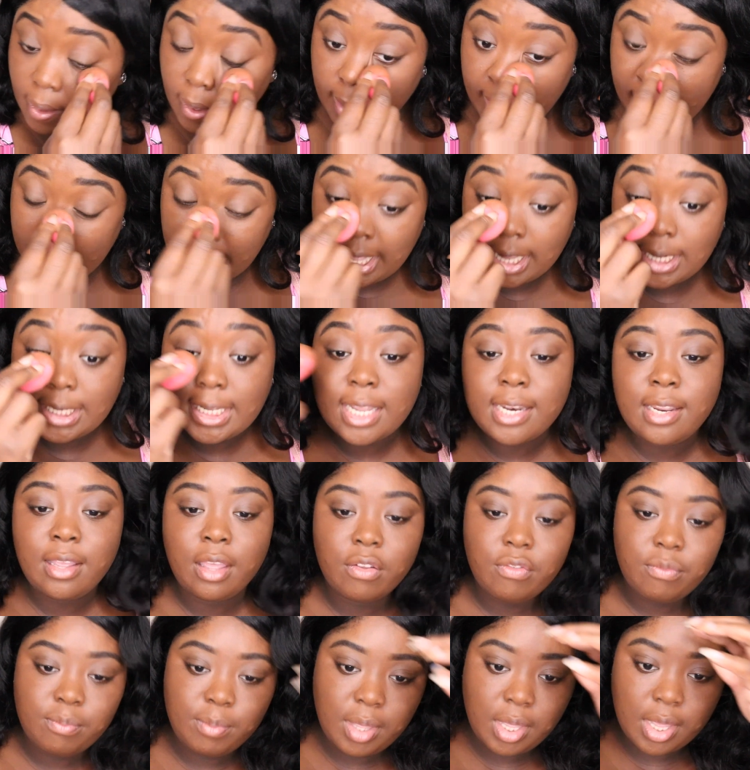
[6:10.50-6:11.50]
And they did
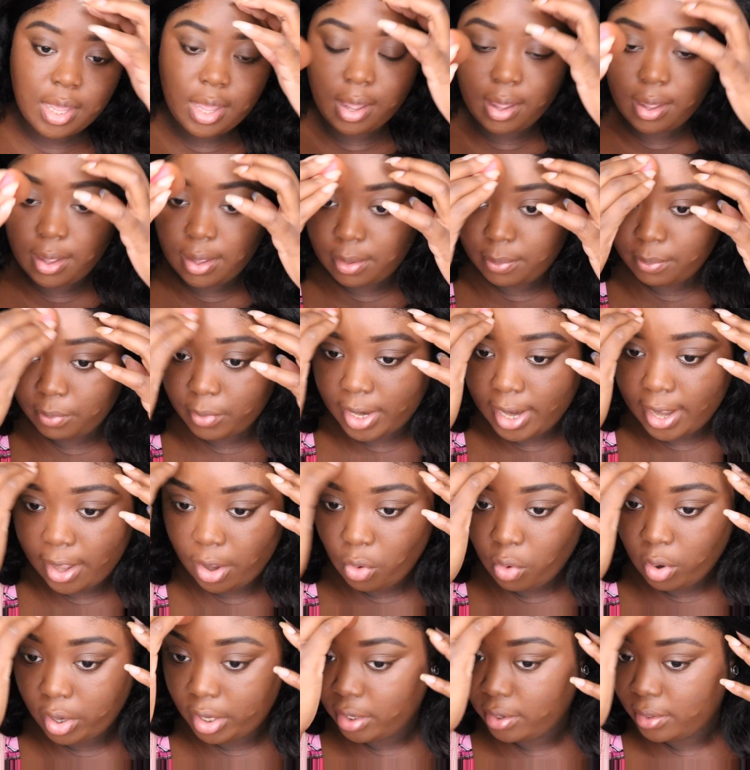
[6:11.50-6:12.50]
give me, when I
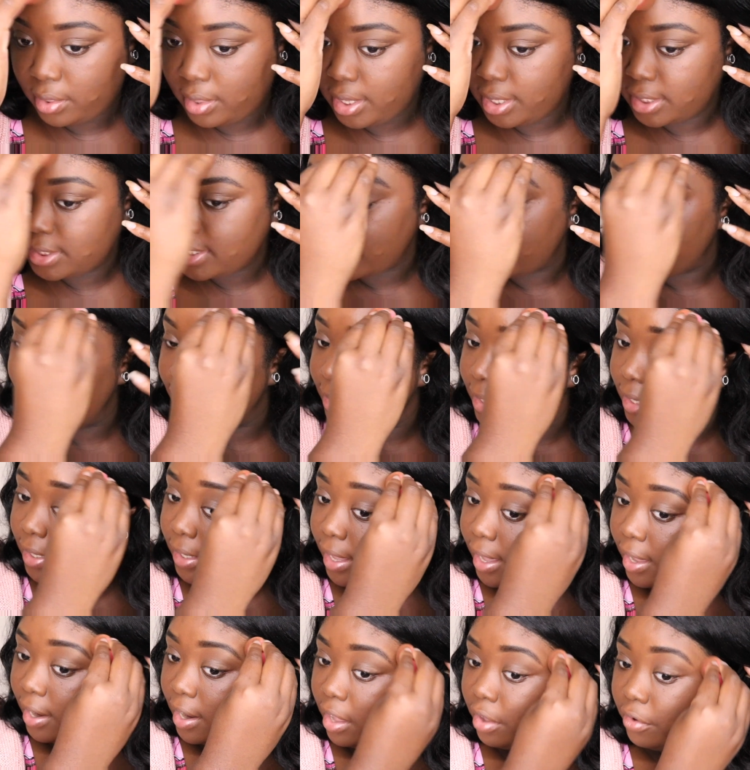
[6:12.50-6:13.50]
ordered this, I did
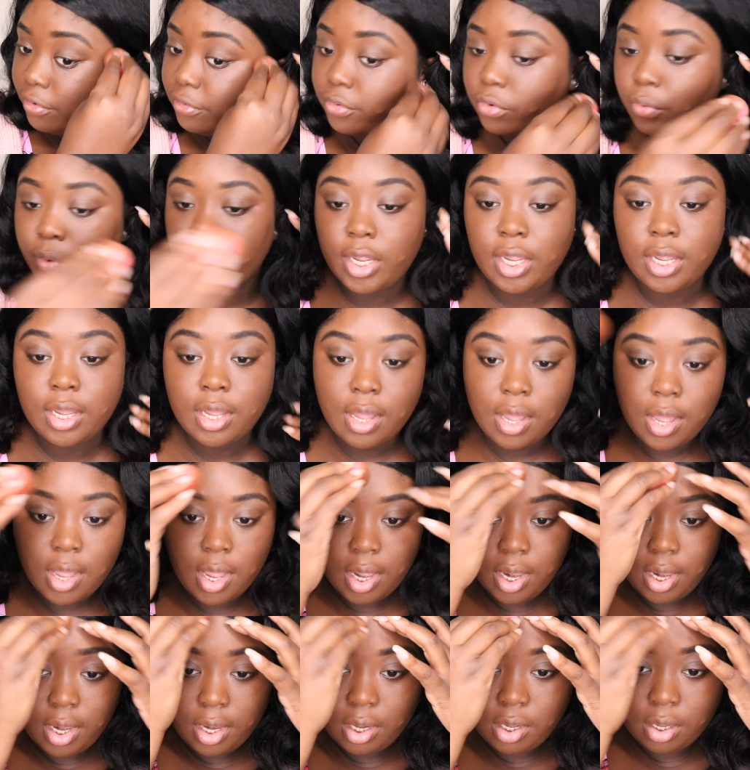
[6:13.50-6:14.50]
get a free
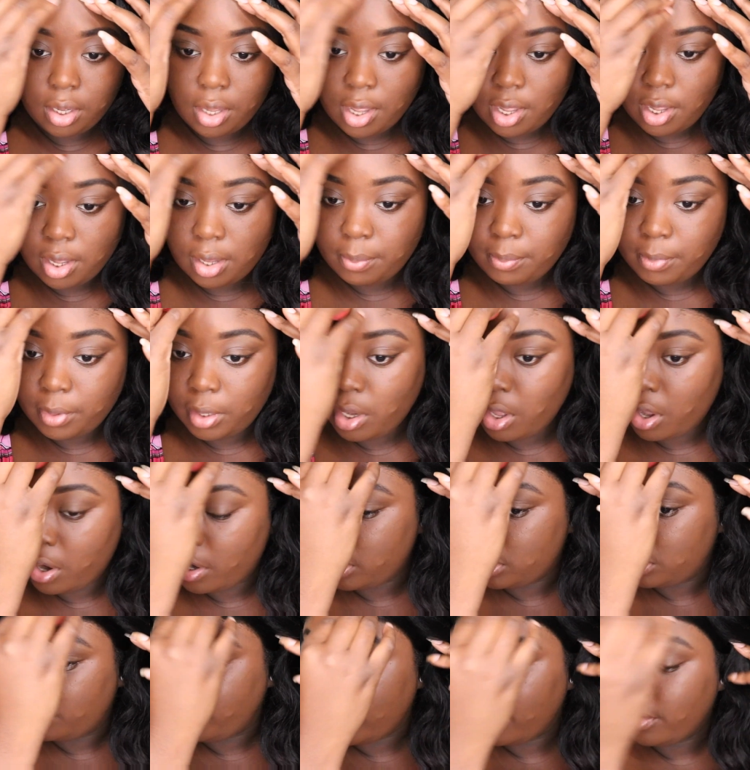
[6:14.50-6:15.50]

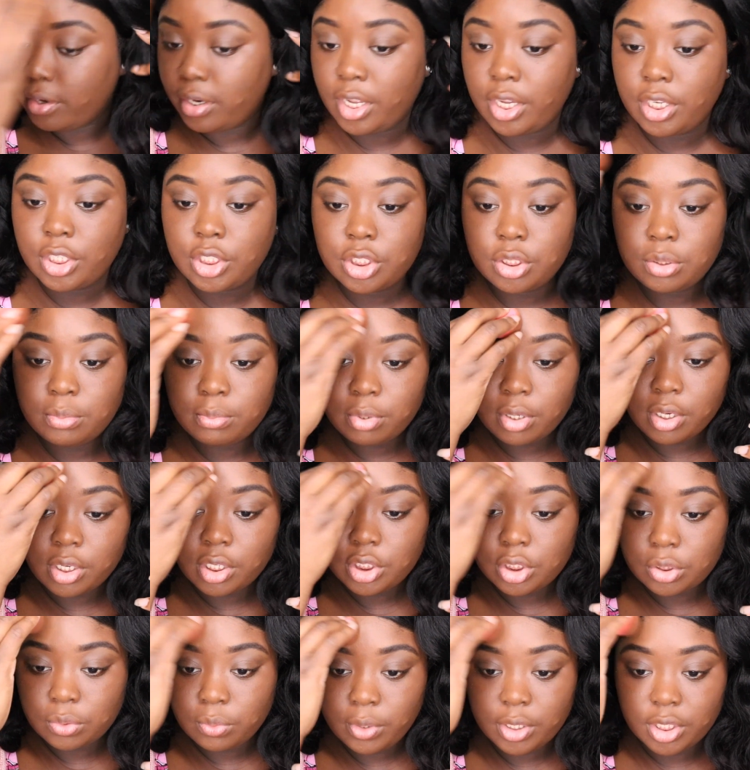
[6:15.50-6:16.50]
large foundation
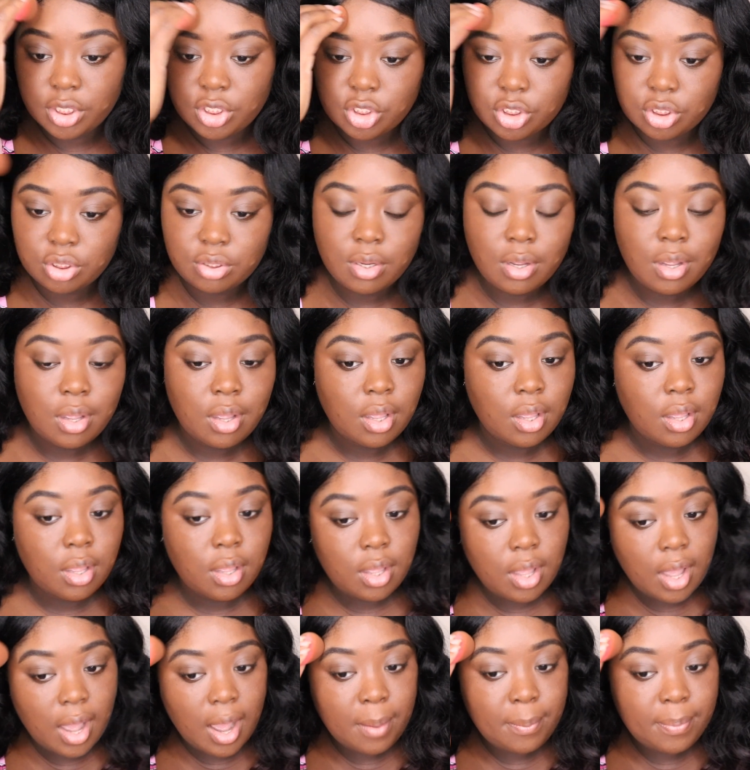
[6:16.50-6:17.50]
brush, which
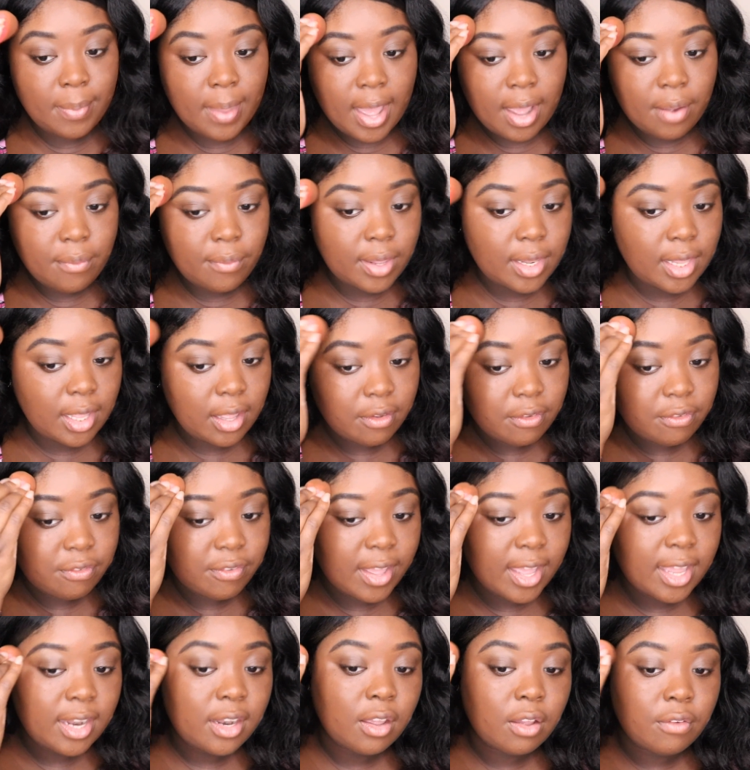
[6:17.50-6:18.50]
I'm not really a
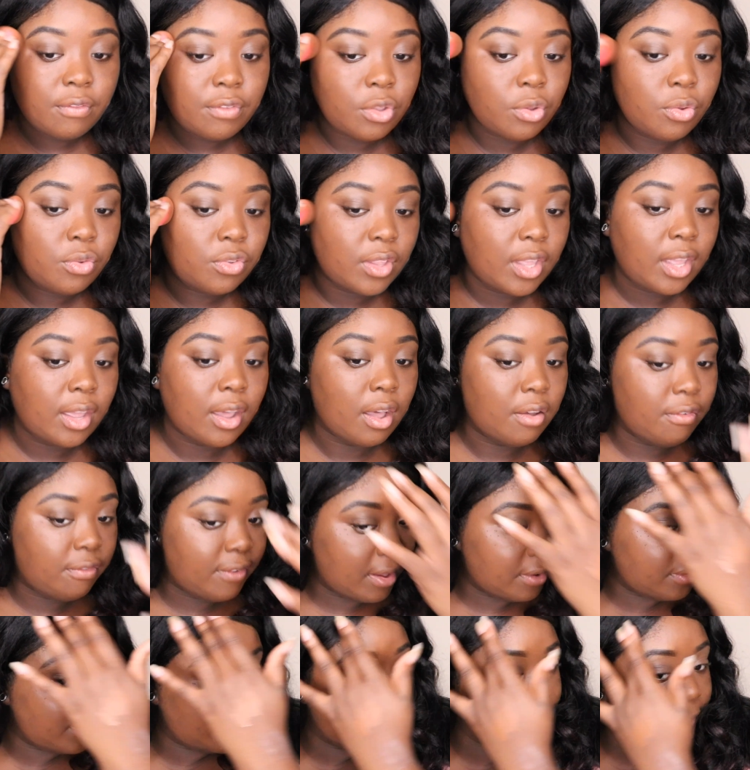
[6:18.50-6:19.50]
fan of using a
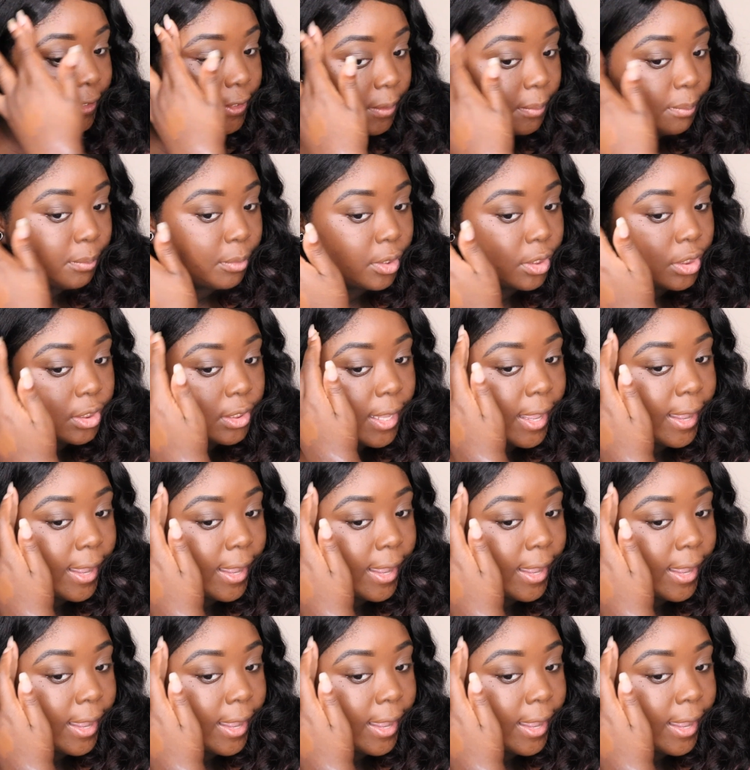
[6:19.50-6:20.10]
foundation brush.